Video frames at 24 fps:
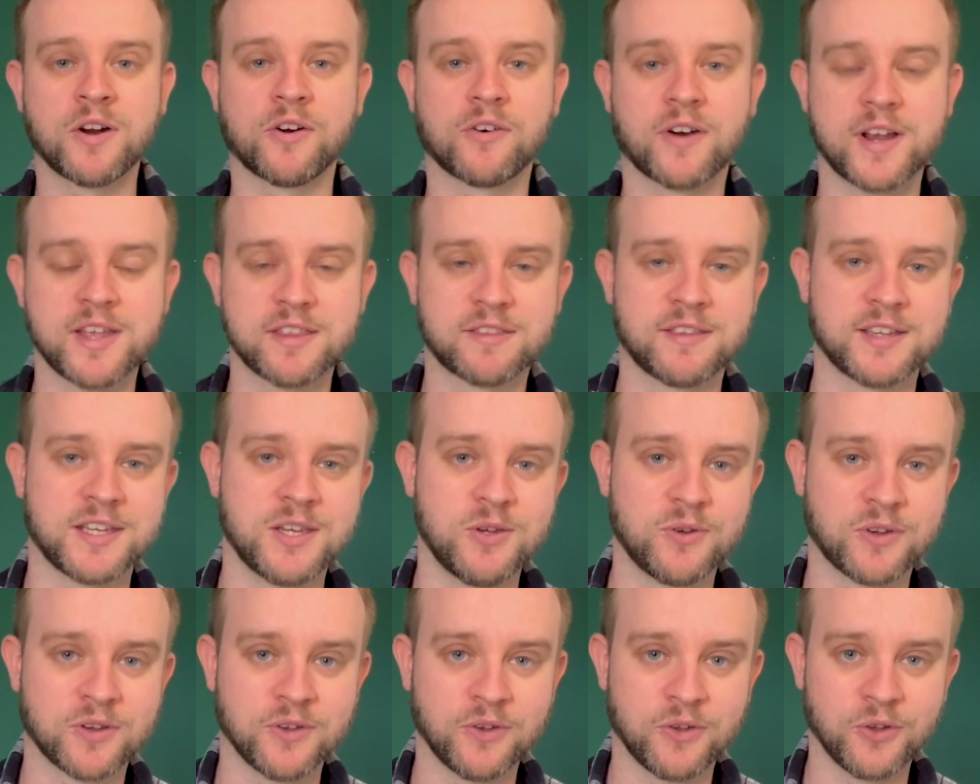great thing you
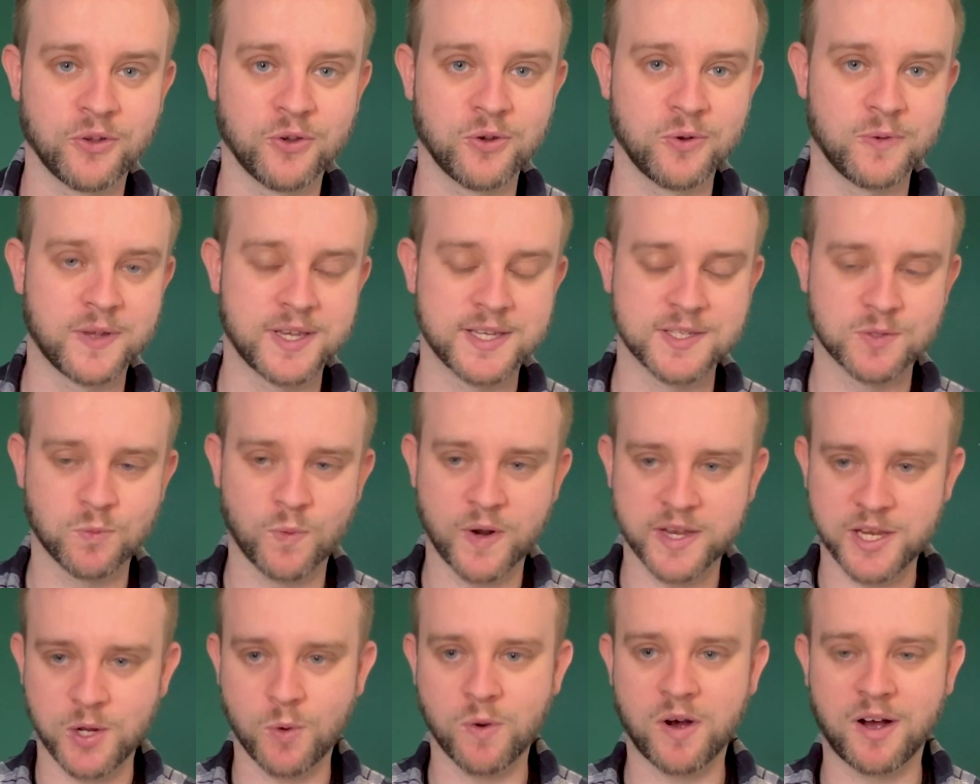can do is
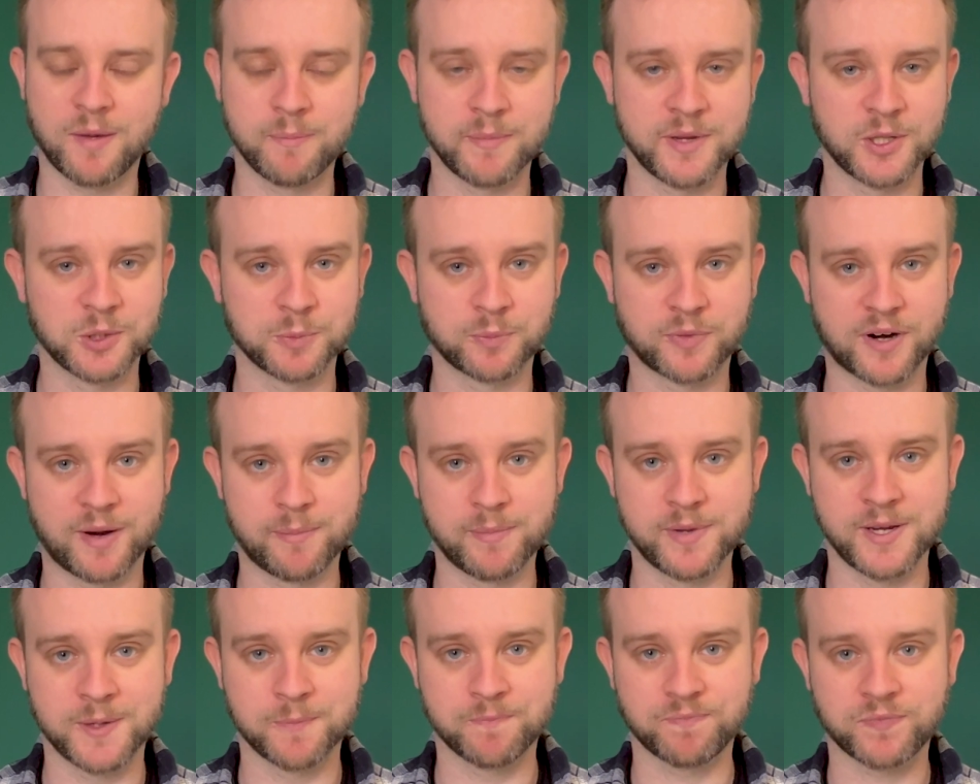when you are meal
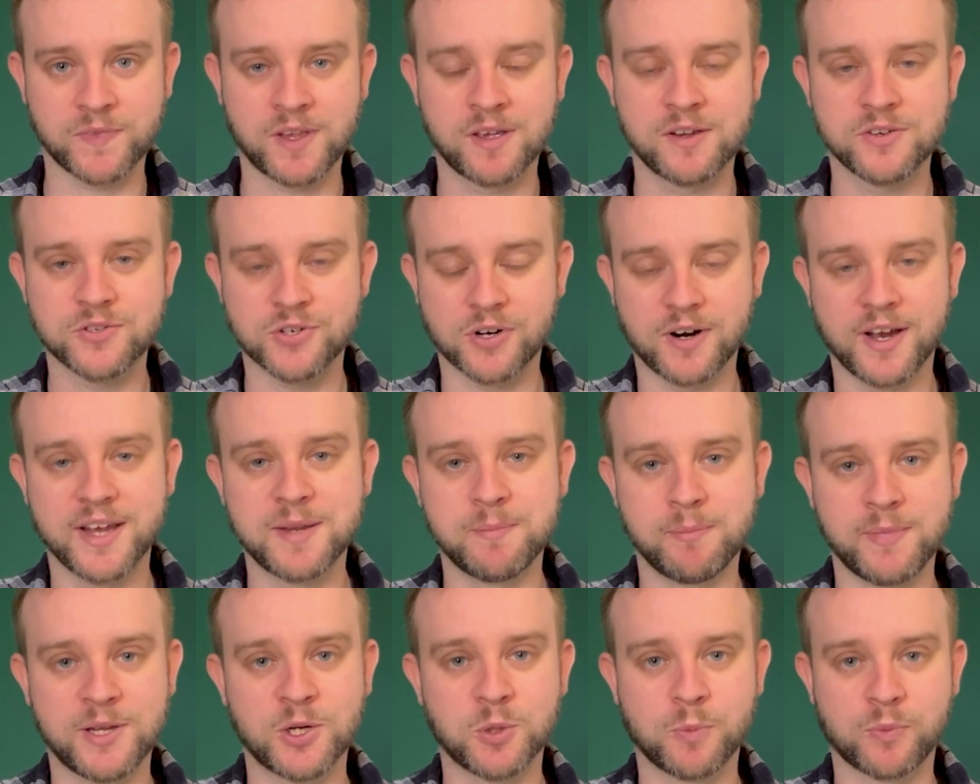prepping, try
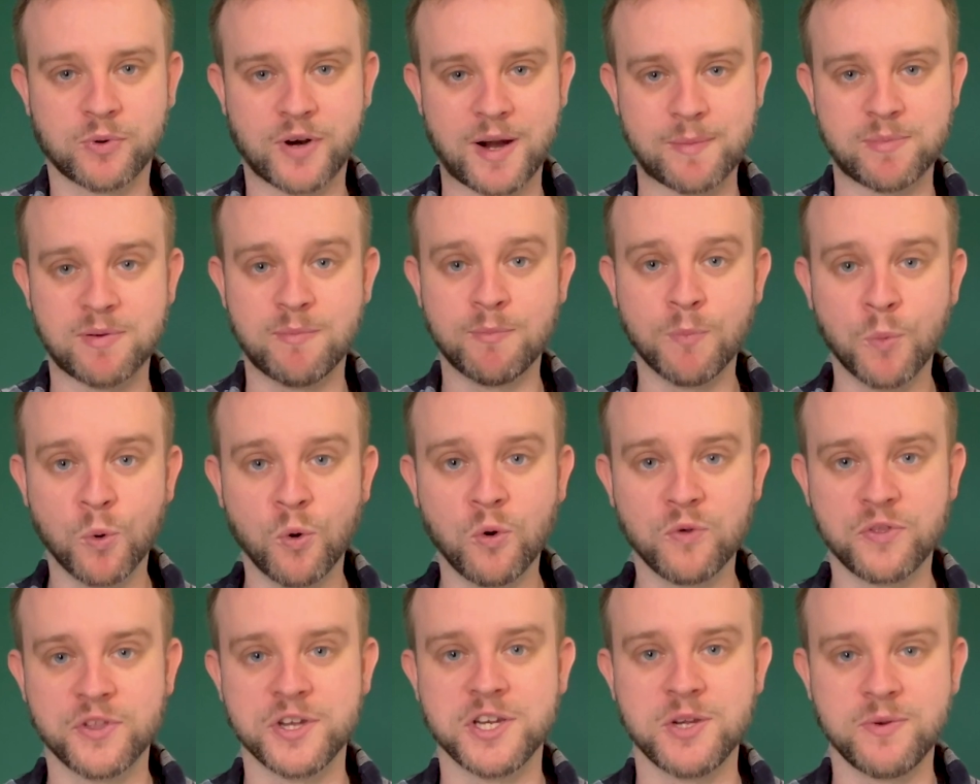and meal prep more
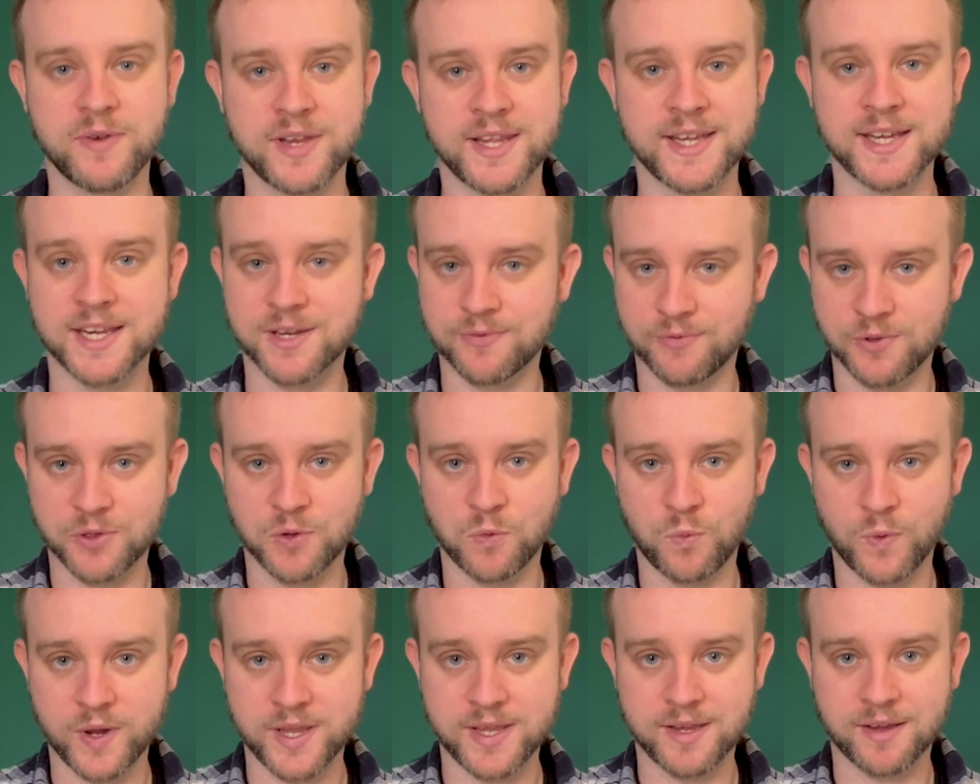than you need for the
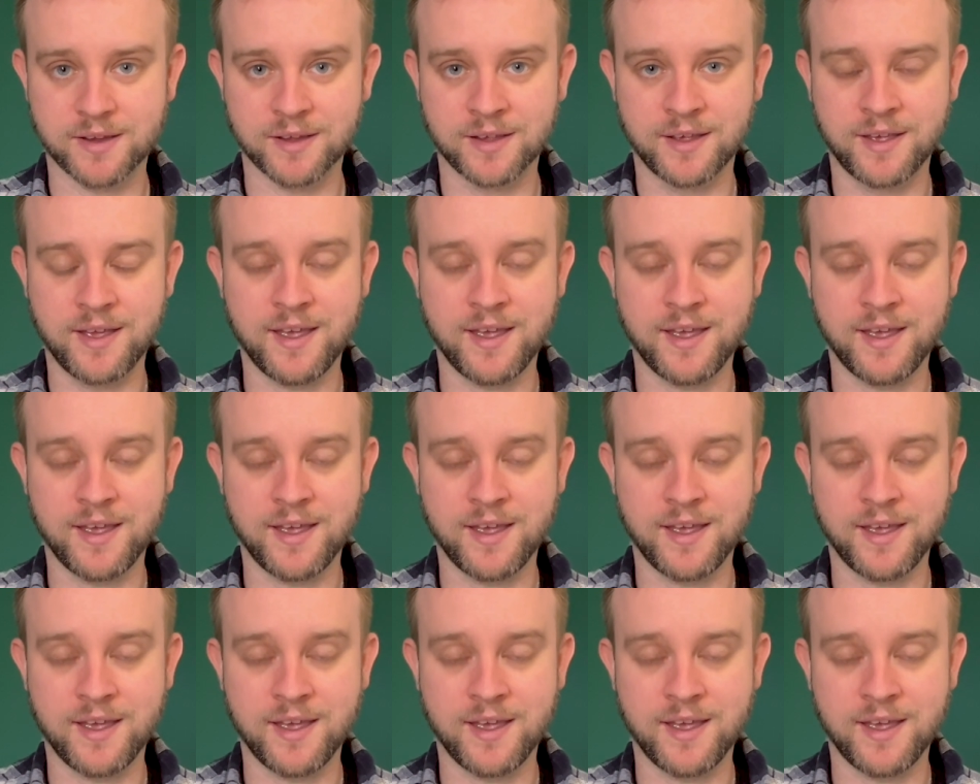week.